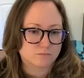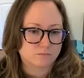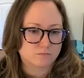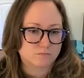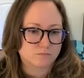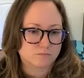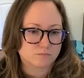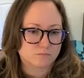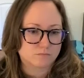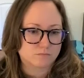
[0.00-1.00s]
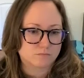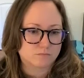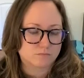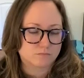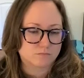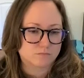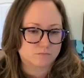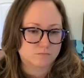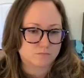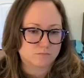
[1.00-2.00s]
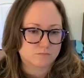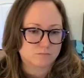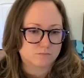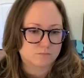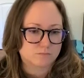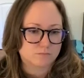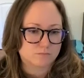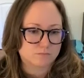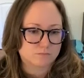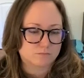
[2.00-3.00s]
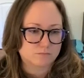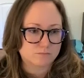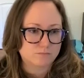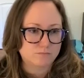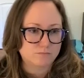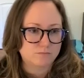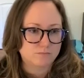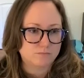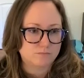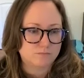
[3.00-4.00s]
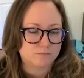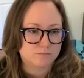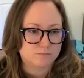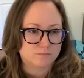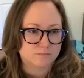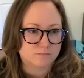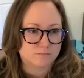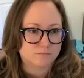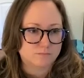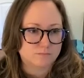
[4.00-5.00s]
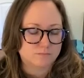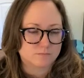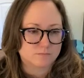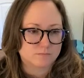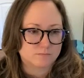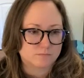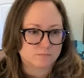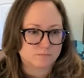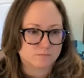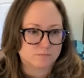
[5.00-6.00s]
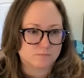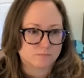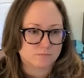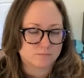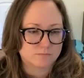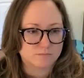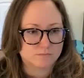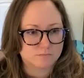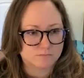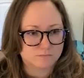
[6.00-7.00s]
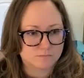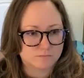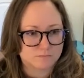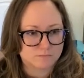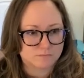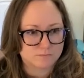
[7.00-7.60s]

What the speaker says: No words are spoken by the person on screen.